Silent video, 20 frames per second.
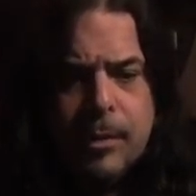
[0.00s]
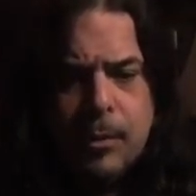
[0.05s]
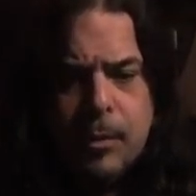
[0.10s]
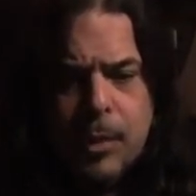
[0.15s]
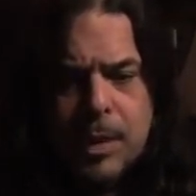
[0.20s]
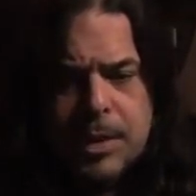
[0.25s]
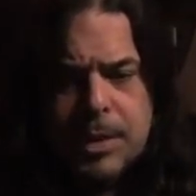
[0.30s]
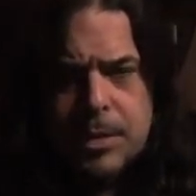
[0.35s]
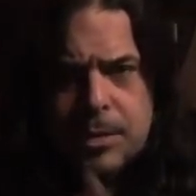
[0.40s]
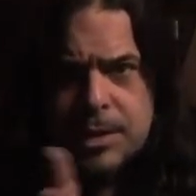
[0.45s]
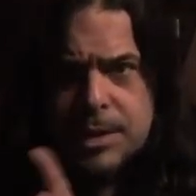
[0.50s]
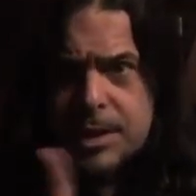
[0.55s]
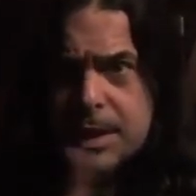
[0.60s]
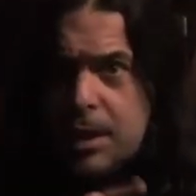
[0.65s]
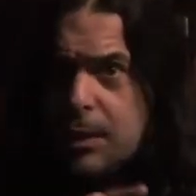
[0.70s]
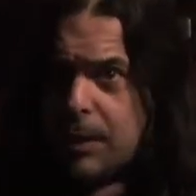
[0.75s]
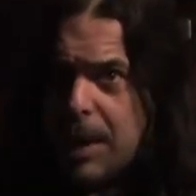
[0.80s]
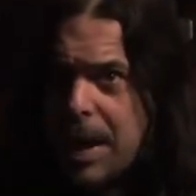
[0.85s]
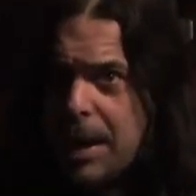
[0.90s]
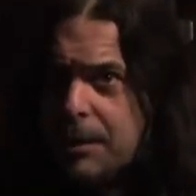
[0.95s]
what you
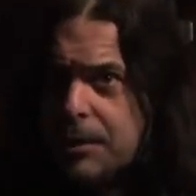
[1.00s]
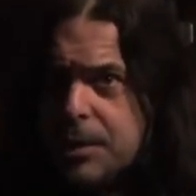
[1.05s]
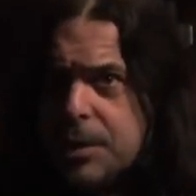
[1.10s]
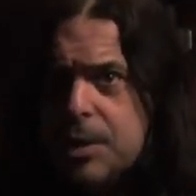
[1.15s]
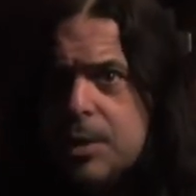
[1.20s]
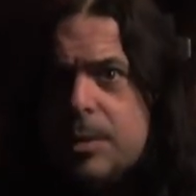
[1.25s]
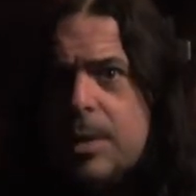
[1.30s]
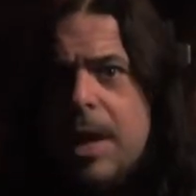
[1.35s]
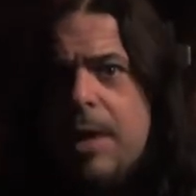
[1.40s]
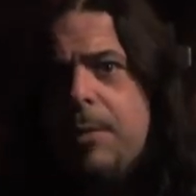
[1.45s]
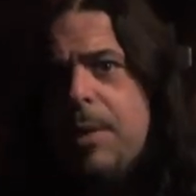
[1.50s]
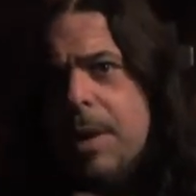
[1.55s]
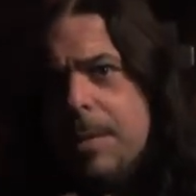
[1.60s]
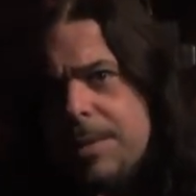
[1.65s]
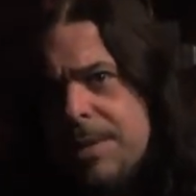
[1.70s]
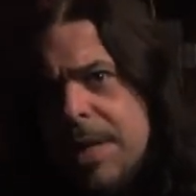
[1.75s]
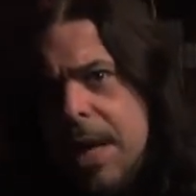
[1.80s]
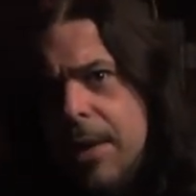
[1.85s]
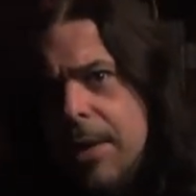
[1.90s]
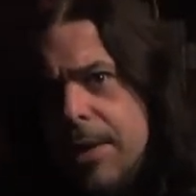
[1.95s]
see around you and what
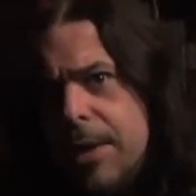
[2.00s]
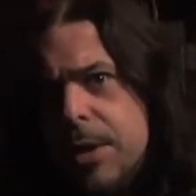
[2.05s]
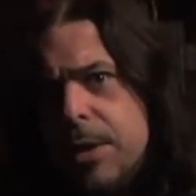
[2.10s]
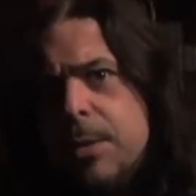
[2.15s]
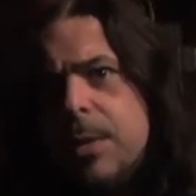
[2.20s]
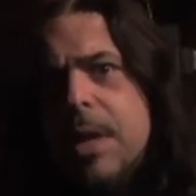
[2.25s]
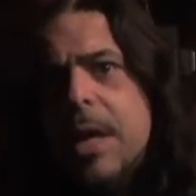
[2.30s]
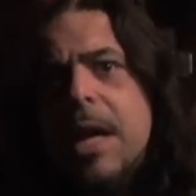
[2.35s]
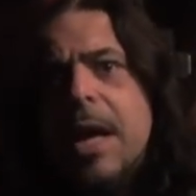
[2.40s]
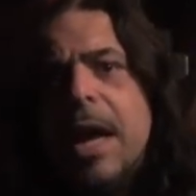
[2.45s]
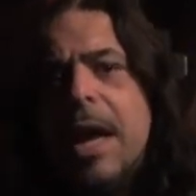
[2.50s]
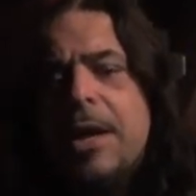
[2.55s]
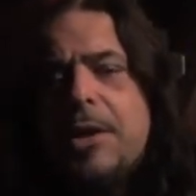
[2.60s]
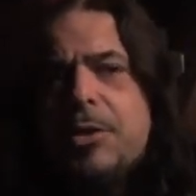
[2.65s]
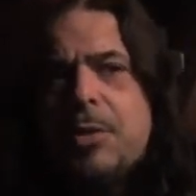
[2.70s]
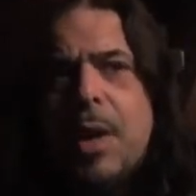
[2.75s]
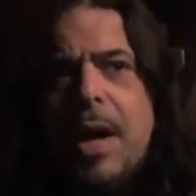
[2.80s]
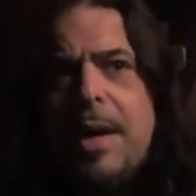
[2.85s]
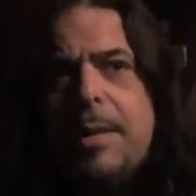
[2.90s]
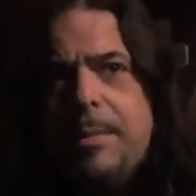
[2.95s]
I'm telling you, and
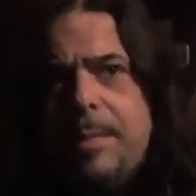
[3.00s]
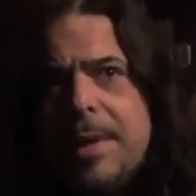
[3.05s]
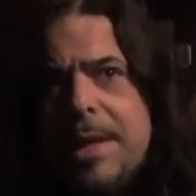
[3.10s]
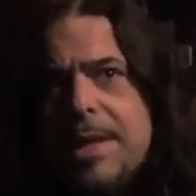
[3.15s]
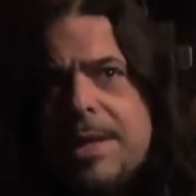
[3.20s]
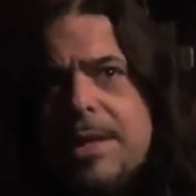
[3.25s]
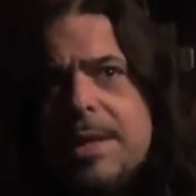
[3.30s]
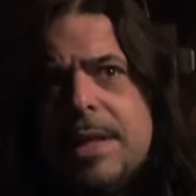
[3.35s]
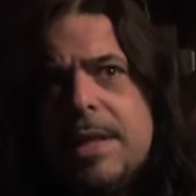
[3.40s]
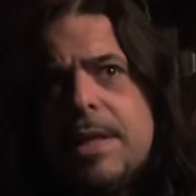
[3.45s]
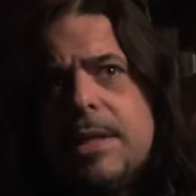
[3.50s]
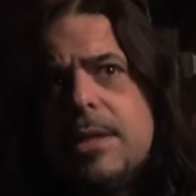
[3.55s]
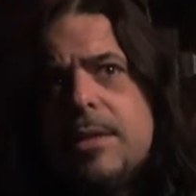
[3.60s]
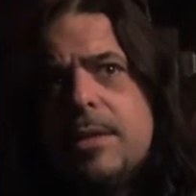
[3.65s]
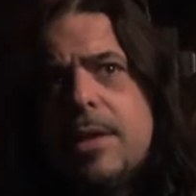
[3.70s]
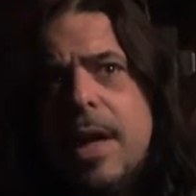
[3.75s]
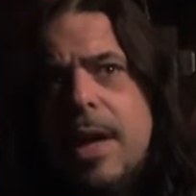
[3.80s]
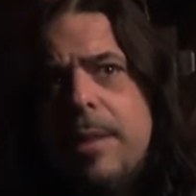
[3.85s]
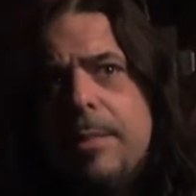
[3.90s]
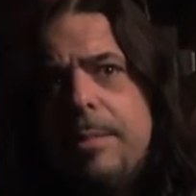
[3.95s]
try and piece it in to
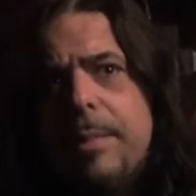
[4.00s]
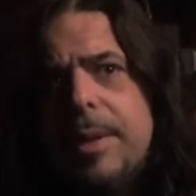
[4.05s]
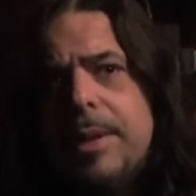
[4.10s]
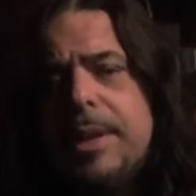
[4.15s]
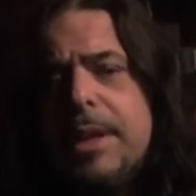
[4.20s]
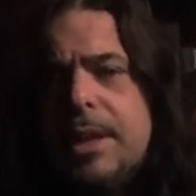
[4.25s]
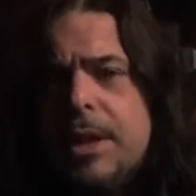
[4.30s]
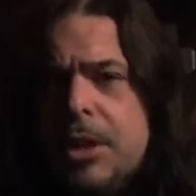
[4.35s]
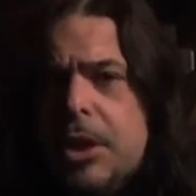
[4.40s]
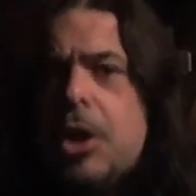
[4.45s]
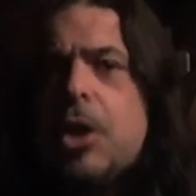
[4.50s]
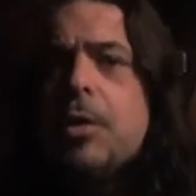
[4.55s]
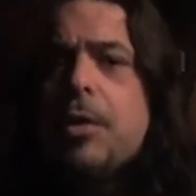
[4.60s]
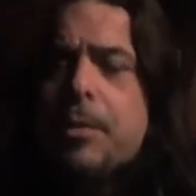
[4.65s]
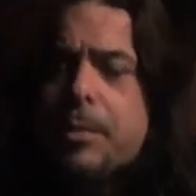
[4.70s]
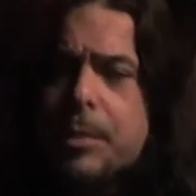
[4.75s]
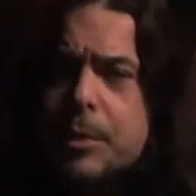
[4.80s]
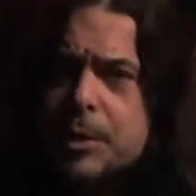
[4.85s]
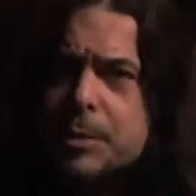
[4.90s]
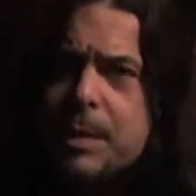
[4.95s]
kind of put the year
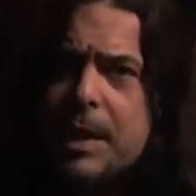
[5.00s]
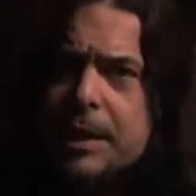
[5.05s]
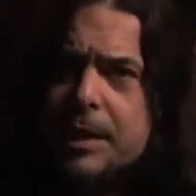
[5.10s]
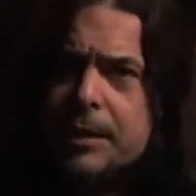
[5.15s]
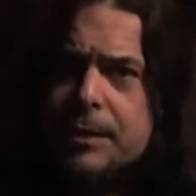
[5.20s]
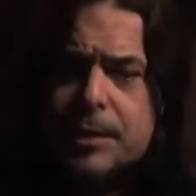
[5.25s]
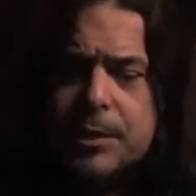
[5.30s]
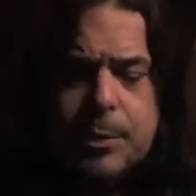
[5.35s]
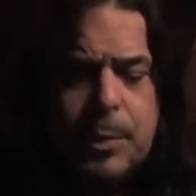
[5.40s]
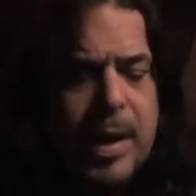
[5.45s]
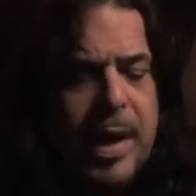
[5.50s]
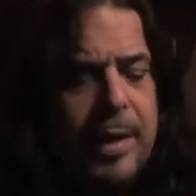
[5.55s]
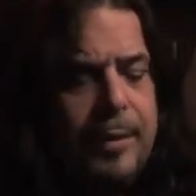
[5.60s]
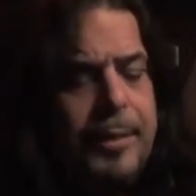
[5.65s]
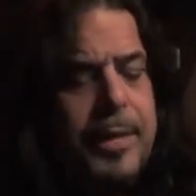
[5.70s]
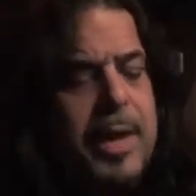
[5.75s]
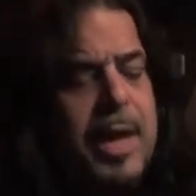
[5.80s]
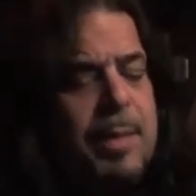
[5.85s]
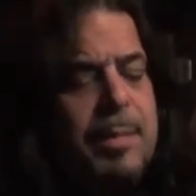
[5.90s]
in perspective as well.